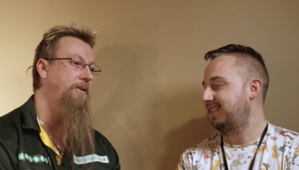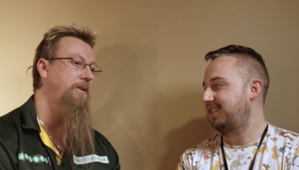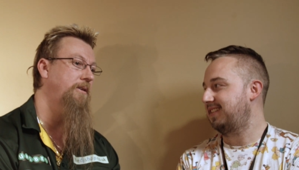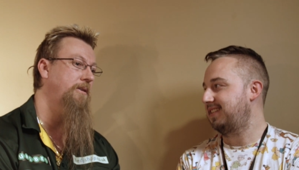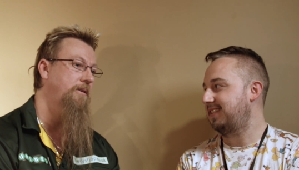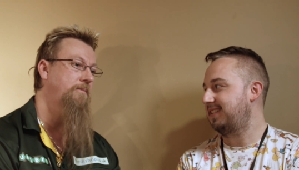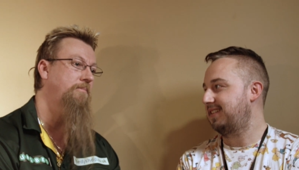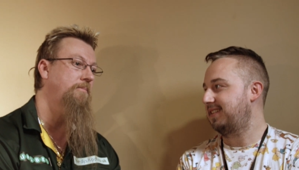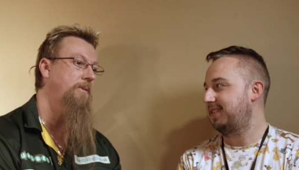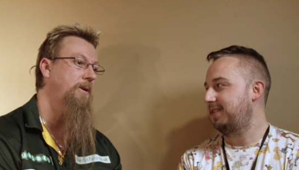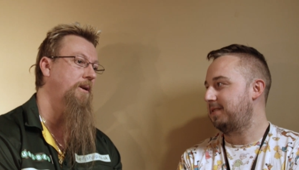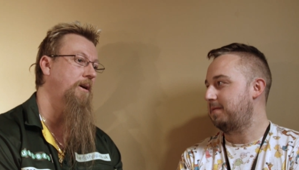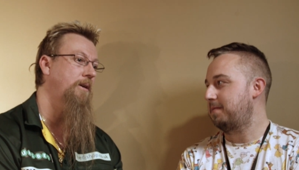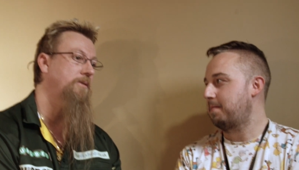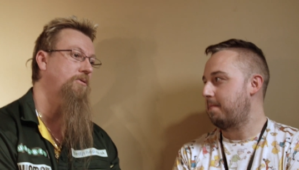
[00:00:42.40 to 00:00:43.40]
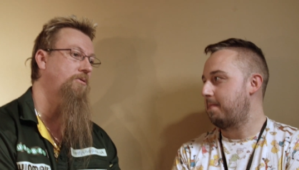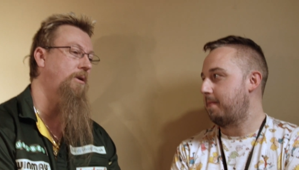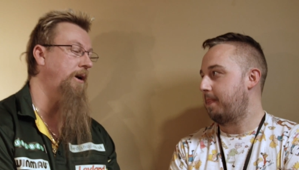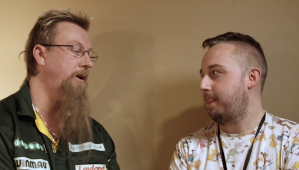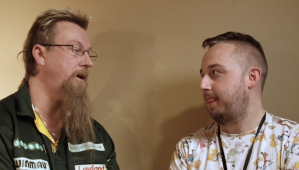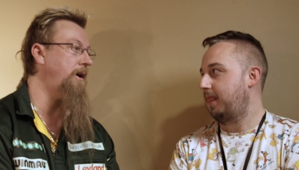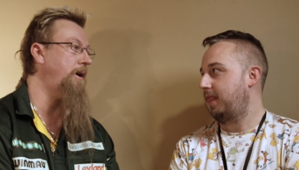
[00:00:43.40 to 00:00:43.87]
Speaker 1: and, you know, it's a
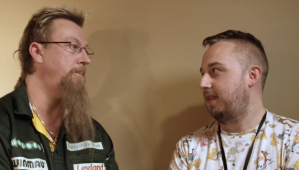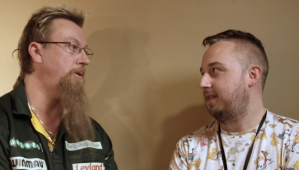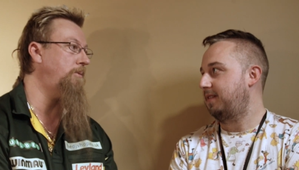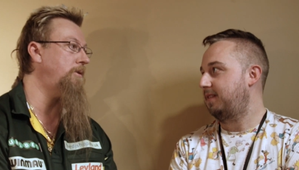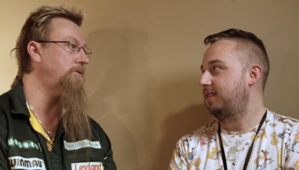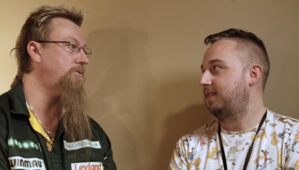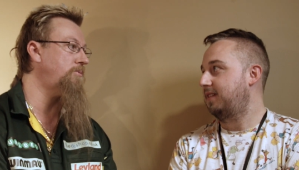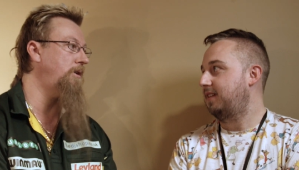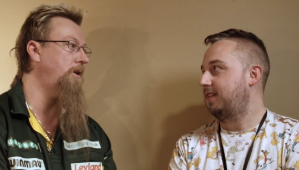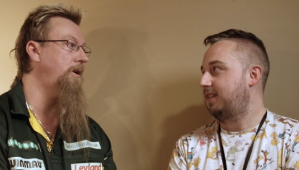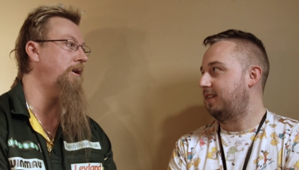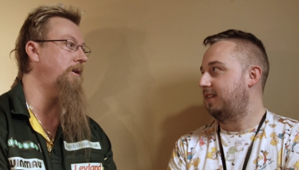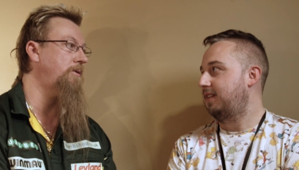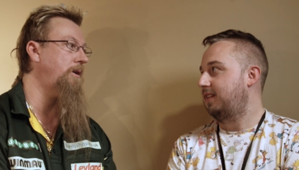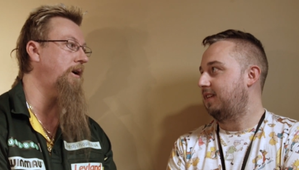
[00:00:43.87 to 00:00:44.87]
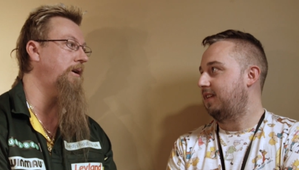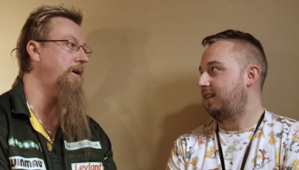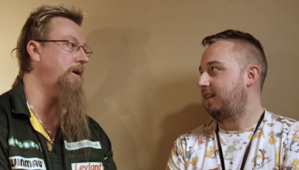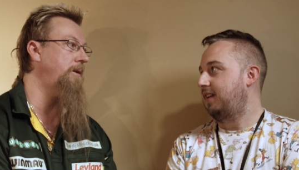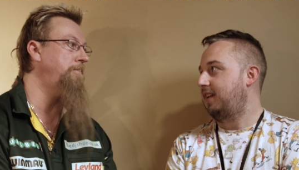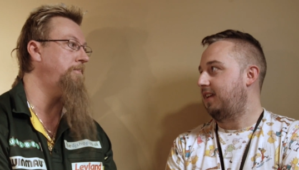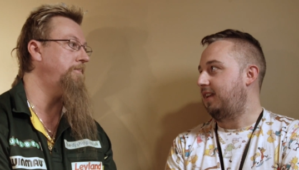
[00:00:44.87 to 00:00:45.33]
great game. It was really a great
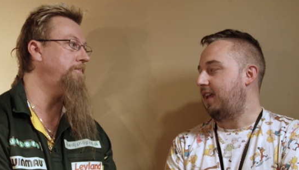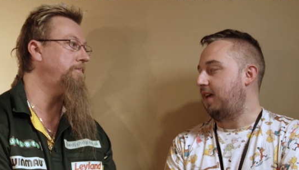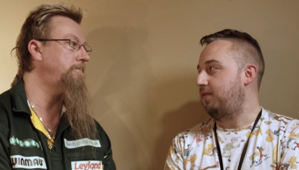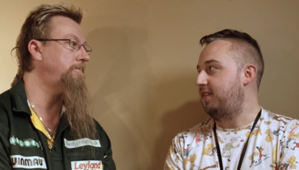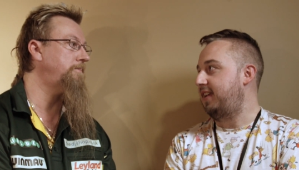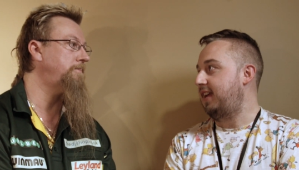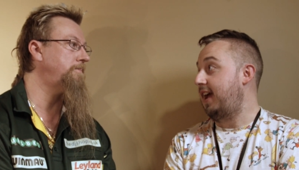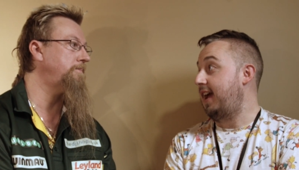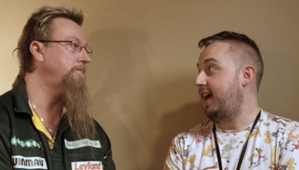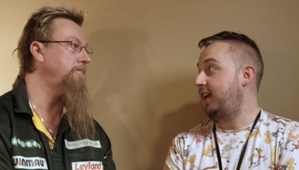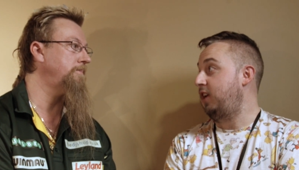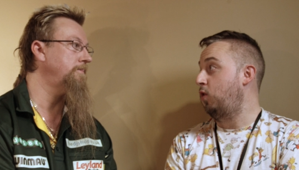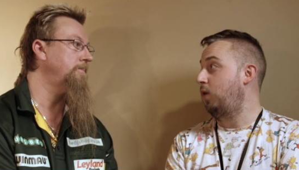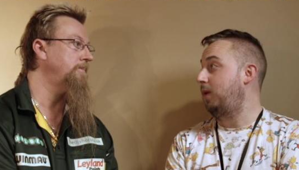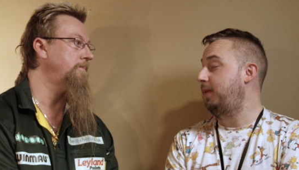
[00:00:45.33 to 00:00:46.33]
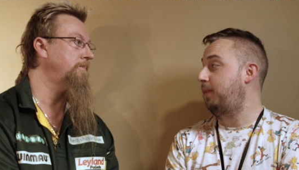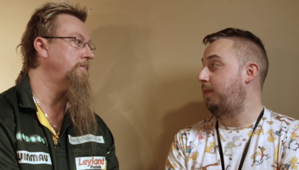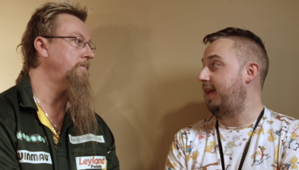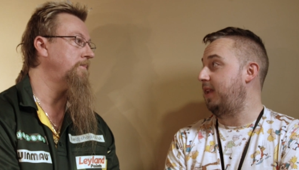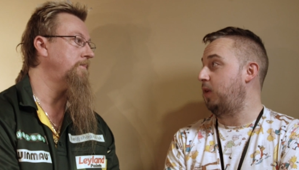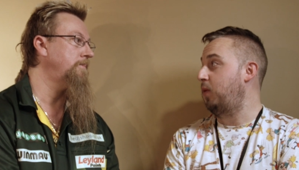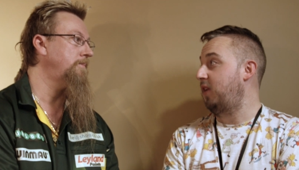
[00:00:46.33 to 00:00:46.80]
game.
Speaker 2: Definitely. Uh, you will be
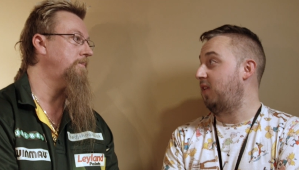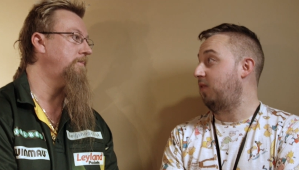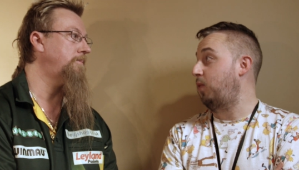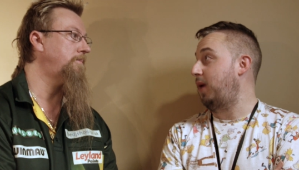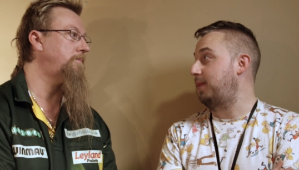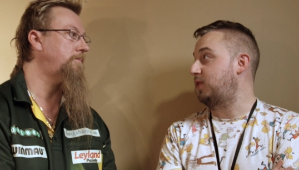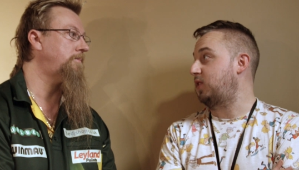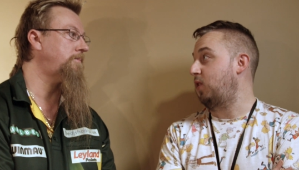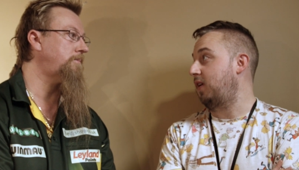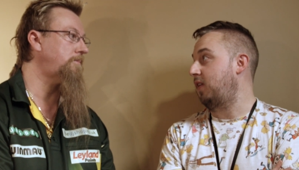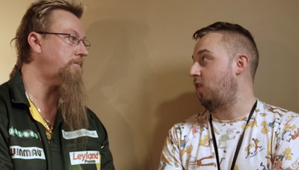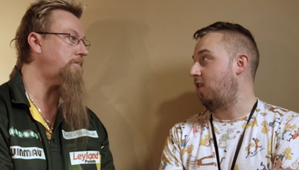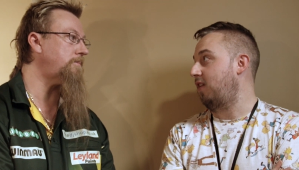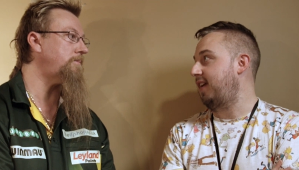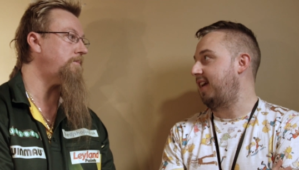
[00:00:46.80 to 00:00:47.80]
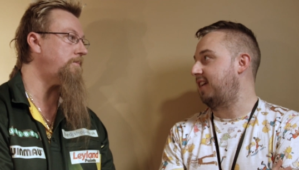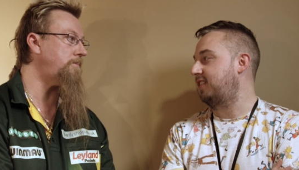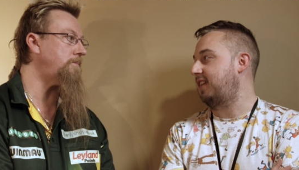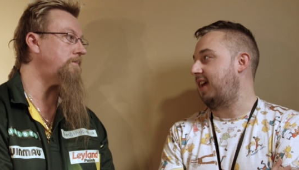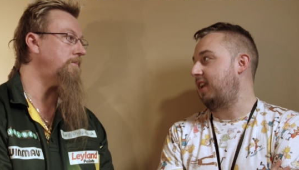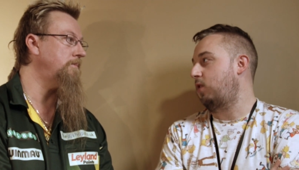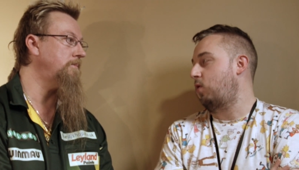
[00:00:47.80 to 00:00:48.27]
playing the winner of Webster and North
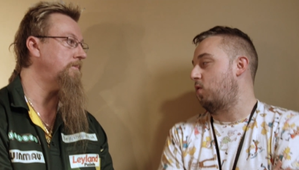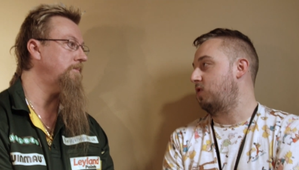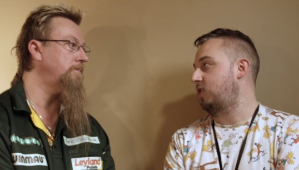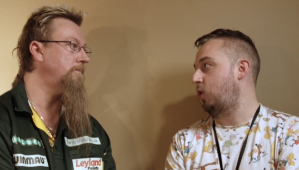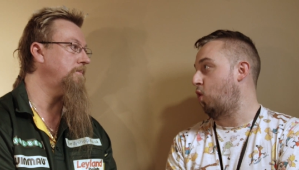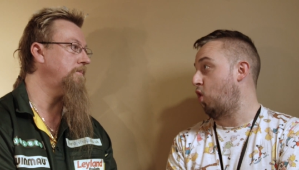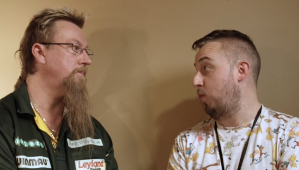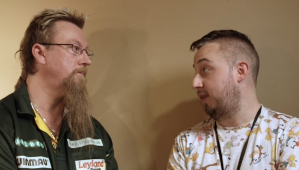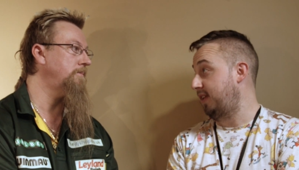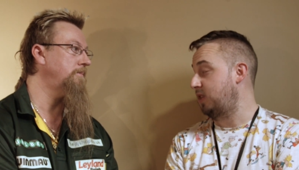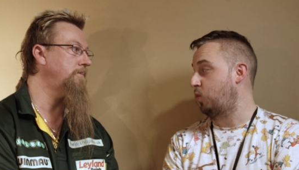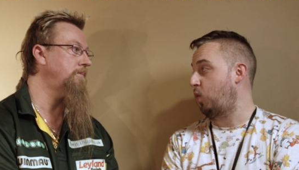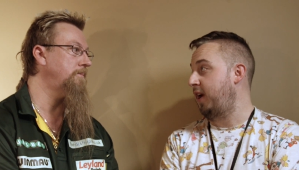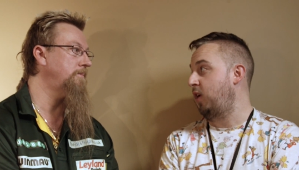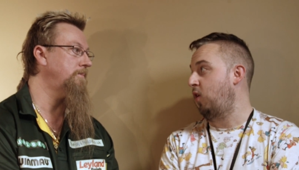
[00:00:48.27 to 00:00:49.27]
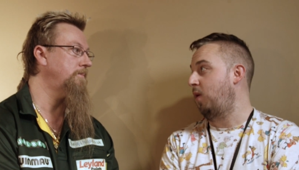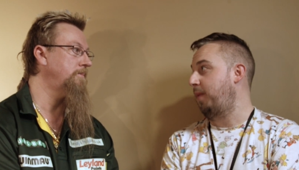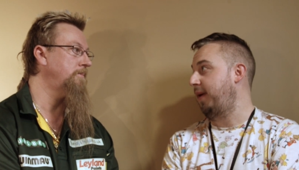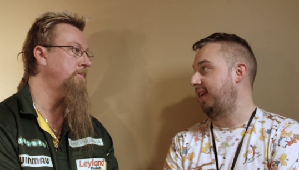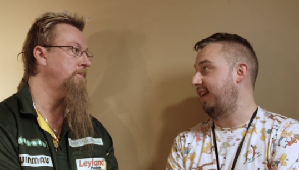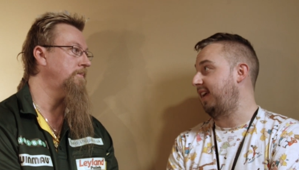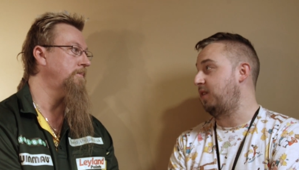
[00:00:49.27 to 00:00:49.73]
next, and of course the tournament is wide
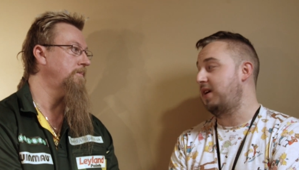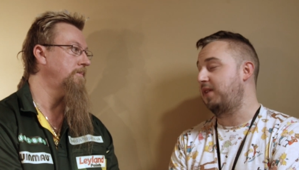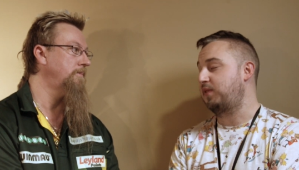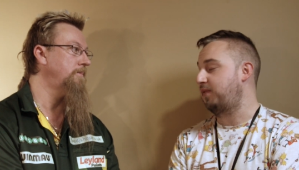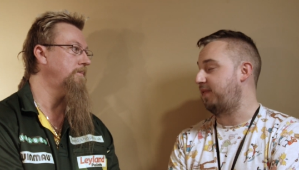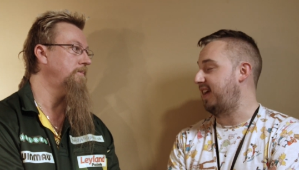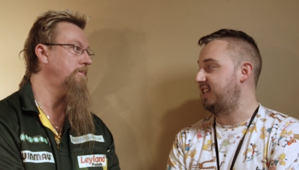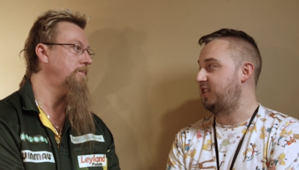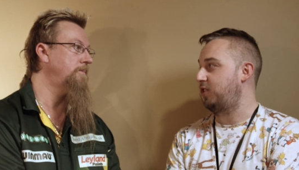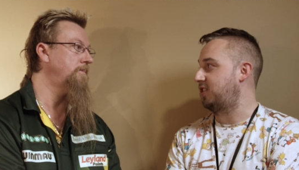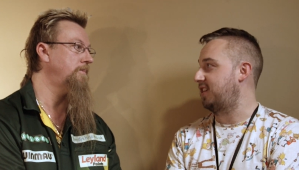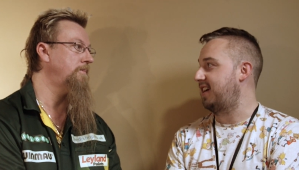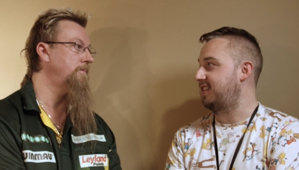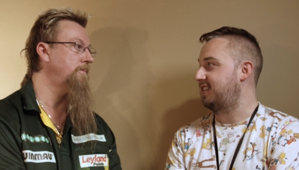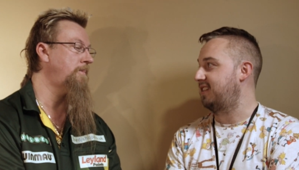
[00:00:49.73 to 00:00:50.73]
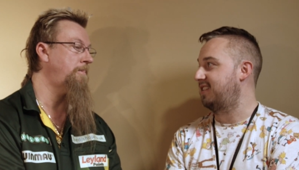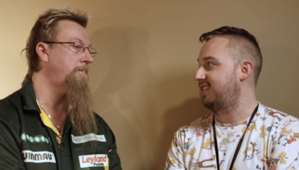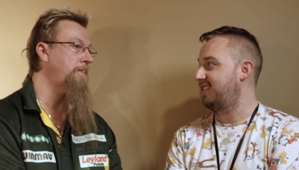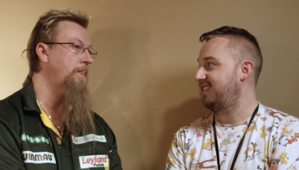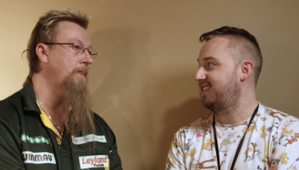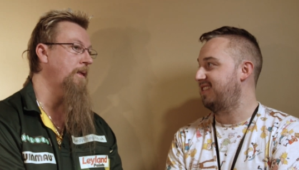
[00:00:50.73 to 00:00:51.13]
open. Uh, you have to fancy your chances.